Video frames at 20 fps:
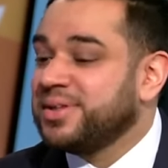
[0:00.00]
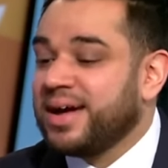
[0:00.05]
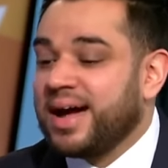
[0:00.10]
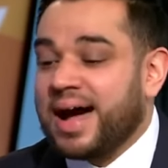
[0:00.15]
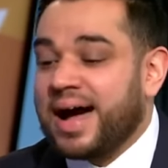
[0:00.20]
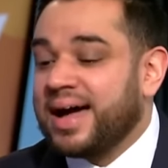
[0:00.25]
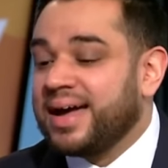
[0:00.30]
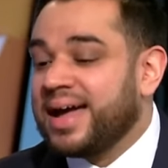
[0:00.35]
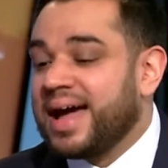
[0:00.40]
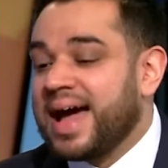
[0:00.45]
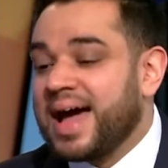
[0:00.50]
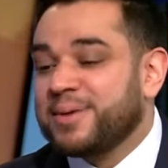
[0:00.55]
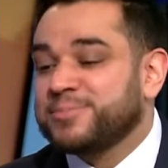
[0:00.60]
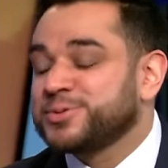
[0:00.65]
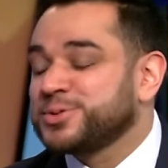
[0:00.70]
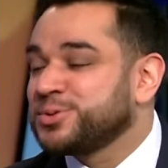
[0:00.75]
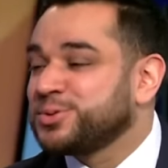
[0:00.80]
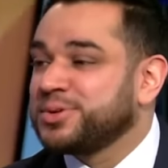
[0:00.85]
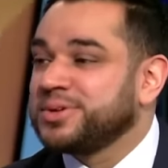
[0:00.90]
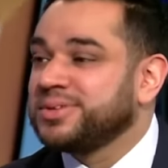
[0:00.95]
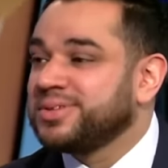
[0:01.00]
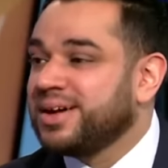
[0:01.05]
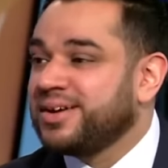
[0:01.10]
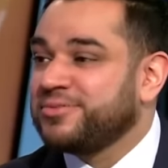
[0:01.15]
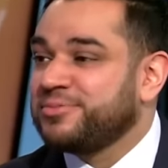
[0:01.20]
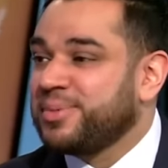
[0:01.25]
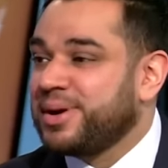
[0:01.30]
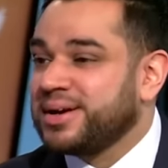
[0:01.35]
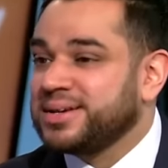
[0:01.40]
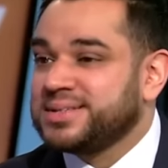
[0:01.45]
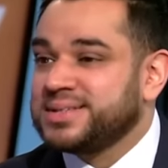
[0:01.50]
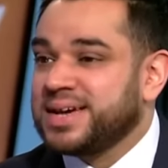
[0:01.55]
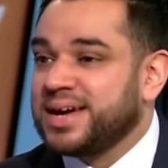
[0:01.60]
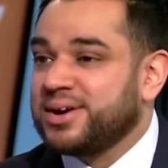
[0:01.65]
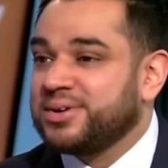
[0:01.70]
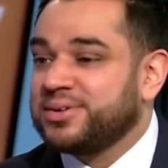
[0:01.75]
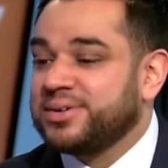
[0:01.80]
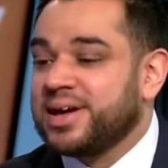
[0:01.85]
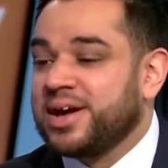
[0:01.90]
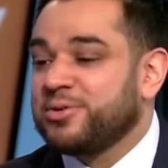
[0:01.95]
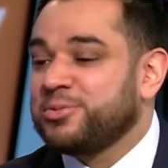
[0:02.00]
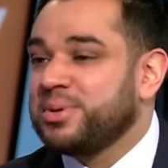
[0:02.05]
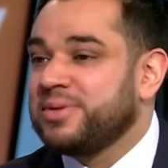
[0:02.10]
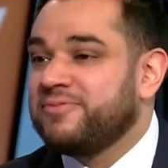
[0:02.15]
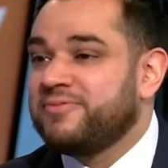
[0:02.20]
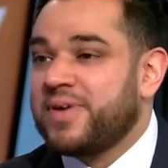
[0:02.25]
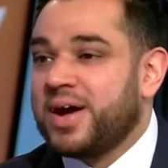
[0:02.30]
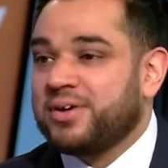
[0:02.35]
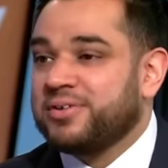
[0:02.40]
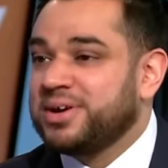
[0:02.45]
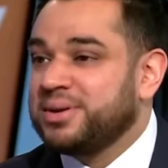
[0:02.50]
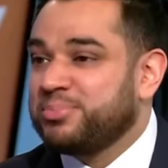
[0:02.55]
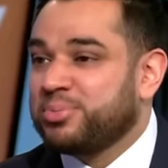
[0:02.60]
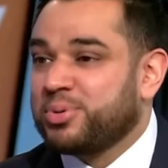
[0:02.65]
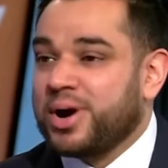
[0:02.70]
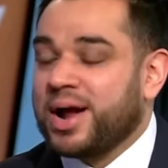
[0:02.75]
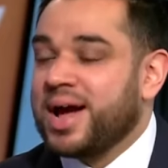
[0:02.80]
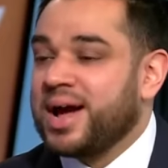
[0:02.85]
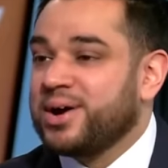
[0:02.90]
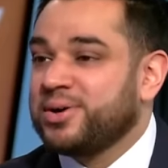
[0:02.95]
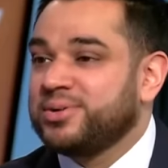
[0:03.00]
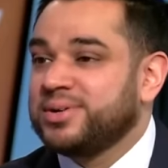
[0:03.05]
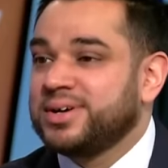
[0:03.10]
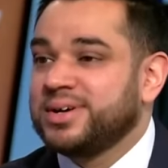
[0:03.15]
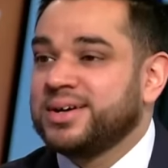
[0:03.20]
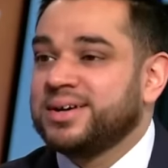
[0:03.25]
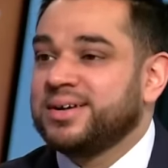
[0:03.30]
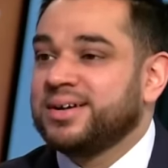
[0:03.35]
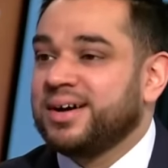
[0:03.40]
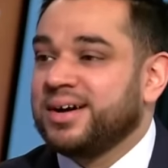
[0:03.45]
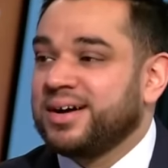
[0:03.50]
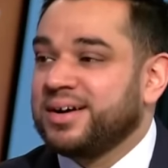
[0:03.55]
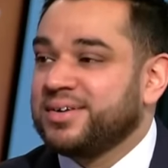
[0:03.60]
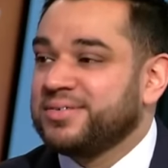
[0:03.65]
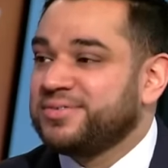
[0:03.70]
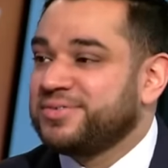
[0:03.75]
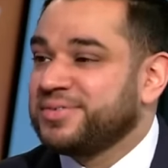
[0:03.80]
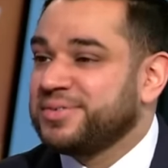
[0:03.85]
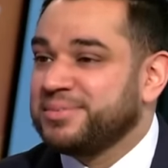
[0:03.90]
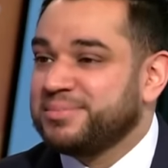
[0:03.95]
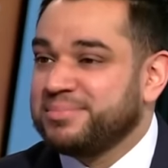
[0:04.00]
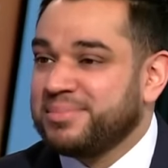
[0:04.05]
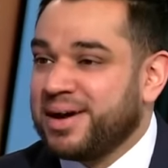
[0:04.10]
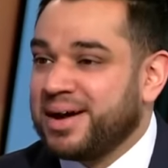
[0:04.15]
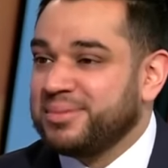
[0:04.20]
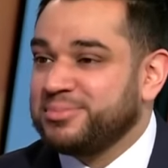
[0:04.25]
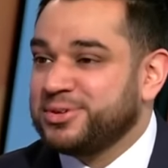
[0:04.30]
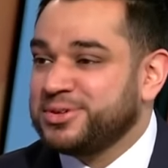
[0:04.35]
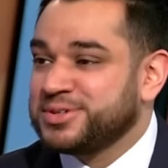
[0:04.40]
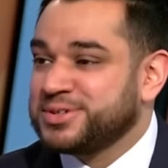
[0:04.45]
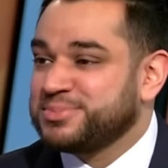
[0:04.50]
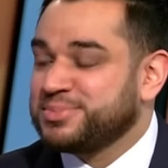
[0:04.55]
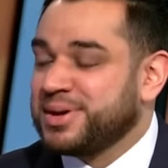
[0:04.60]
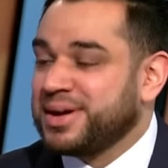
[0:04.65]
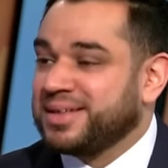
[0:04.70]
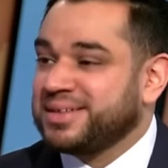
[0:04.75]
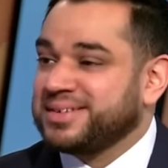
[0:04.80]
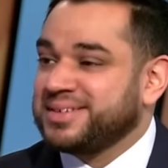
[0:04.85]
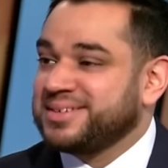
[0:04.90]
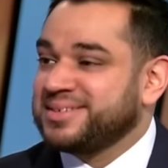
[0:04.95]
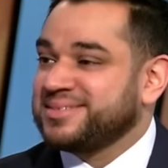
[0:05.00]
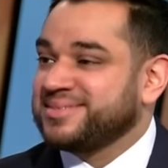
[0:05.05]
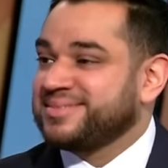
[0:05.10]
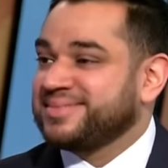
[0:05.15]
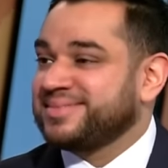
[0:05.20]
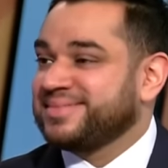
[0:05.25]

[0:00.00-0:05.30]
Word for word: I absolutely love my town, and I was very proud of my municipality. Good